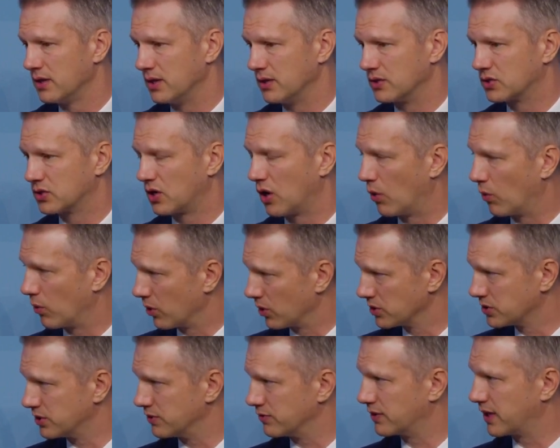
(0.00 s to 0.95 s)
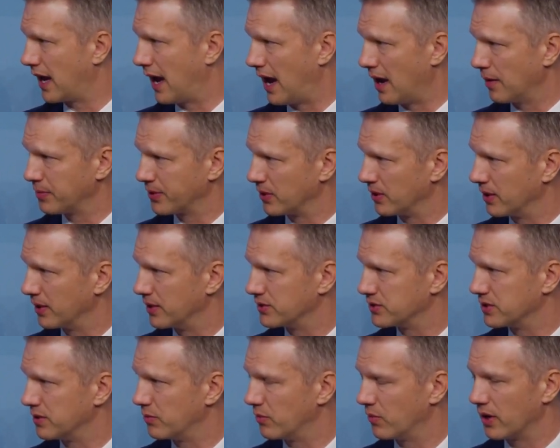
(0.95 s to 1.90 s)
this coercive
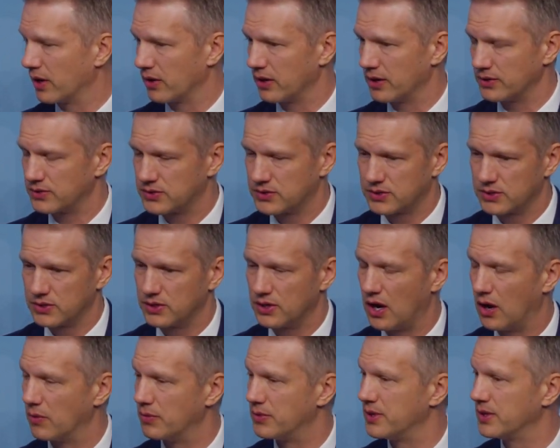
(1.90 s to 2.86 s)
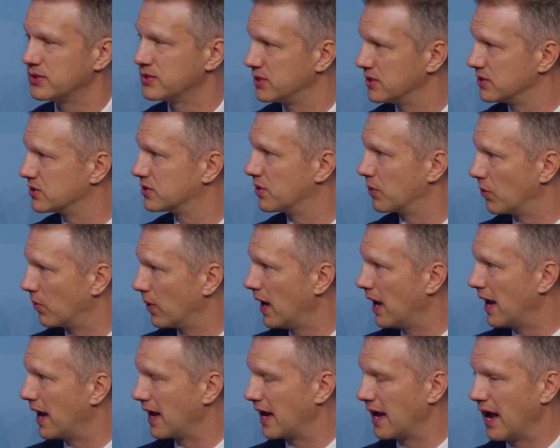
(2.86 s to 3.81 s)
capitalism where it's, no, this is the
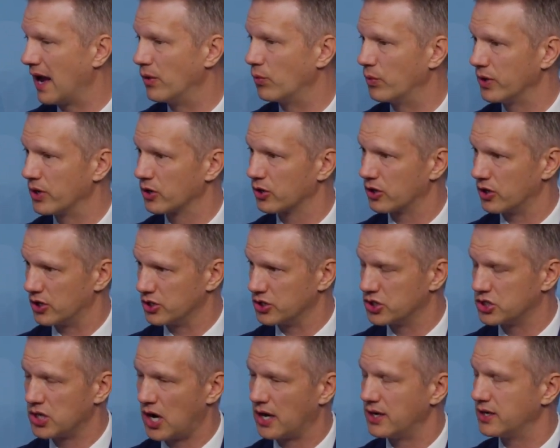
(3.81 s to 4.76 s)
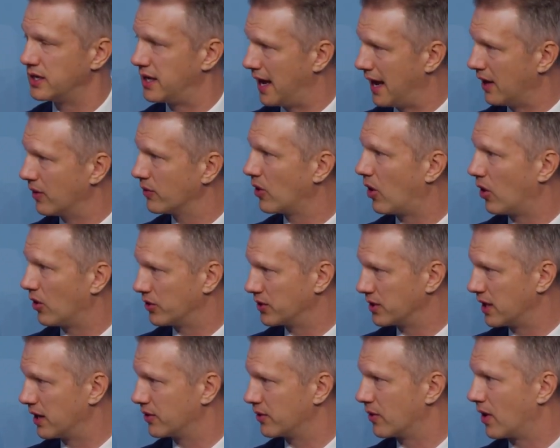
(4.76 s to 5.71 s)
way, and we're going to shut down all
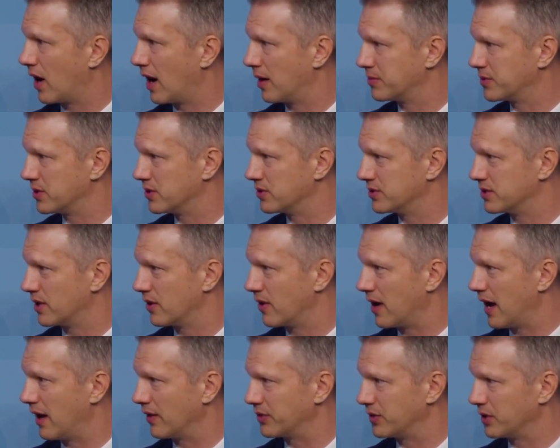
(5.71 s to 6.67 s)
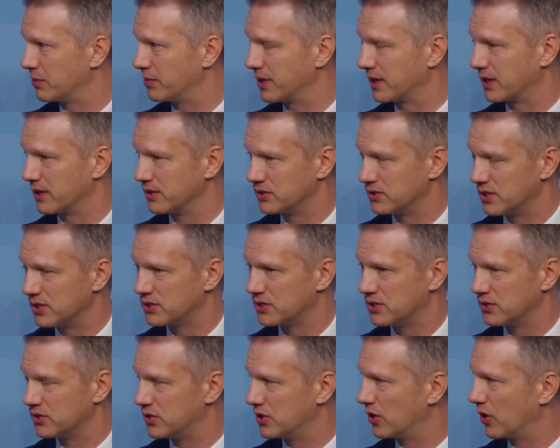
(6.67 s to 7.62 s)
the other options that are out there because
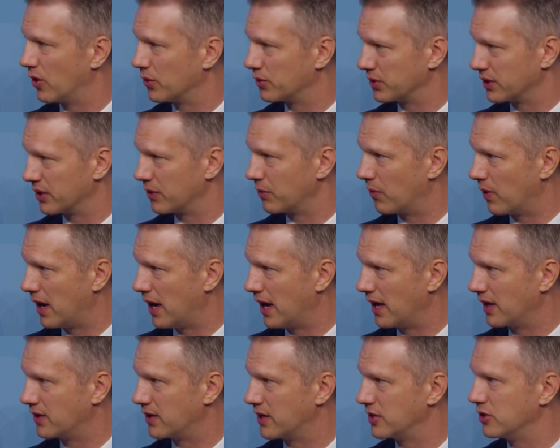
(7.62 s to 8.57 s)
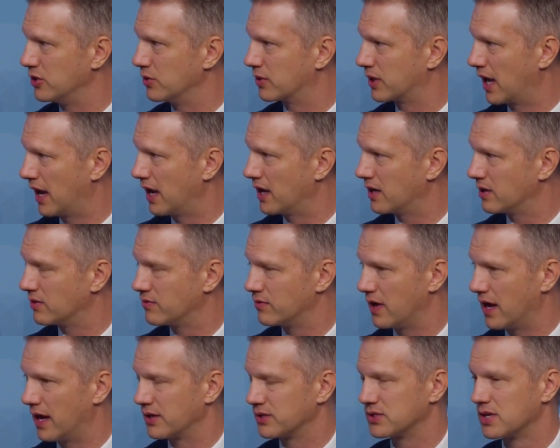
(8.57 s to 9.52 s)
this is the only way that you can
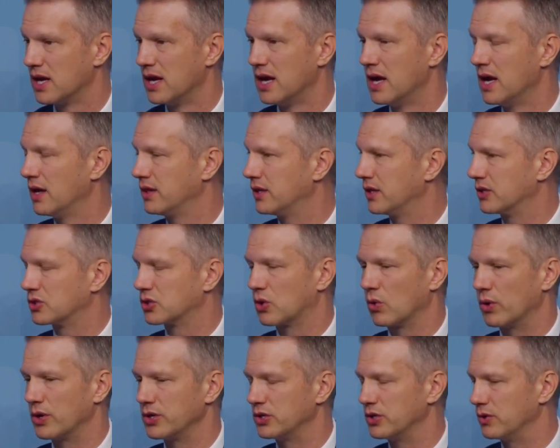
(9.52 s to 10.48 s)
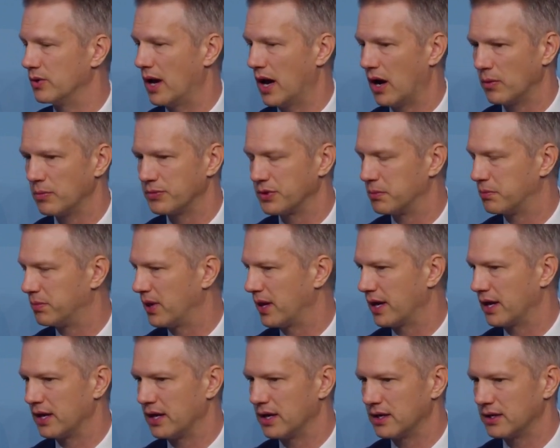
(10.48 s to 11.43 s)
invest that's going to help the
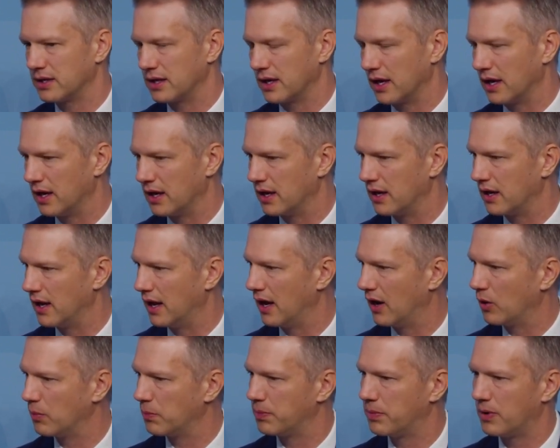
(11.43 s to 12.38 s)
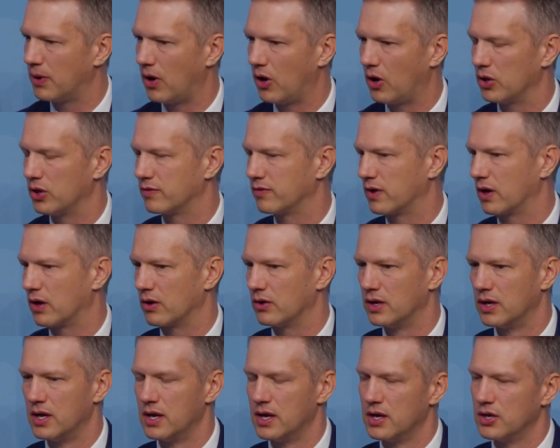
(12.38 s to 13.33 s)
planet and help all of
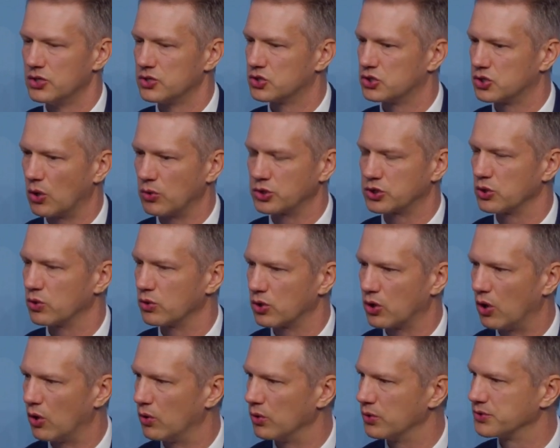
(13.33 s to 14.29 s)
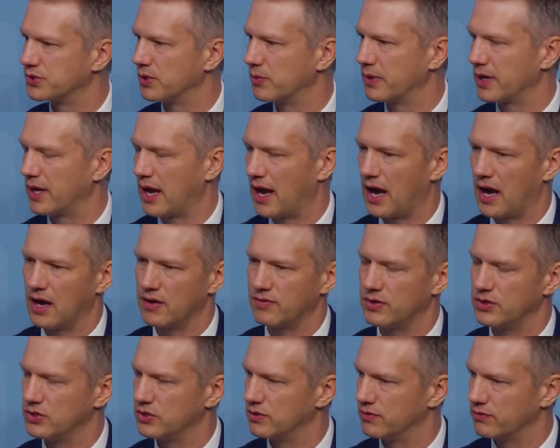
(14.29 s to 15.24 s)
our social goals that we
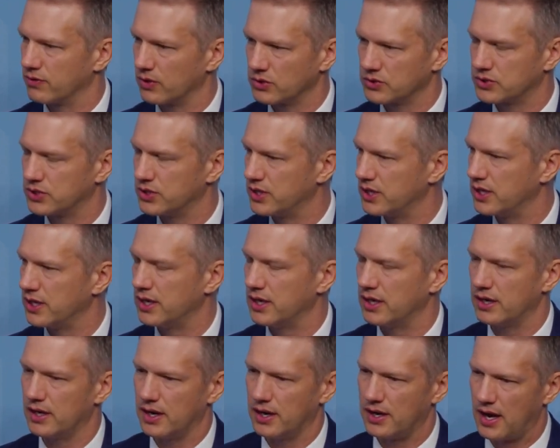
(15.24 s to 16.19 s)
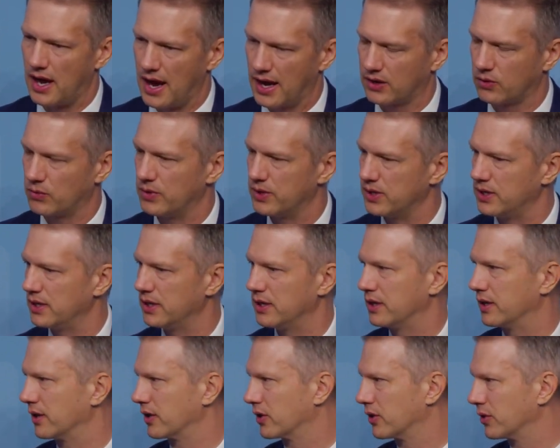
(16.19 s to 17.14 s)
have in diversity and in
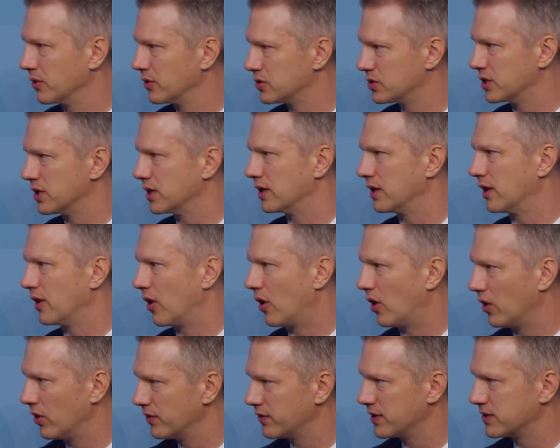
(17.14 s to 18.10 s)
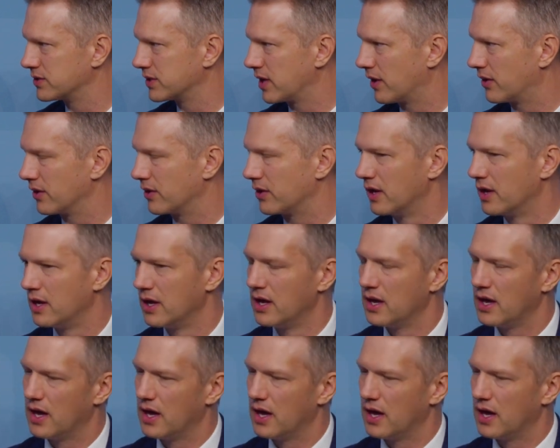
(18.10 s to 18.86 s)
equity and inclusion and all these other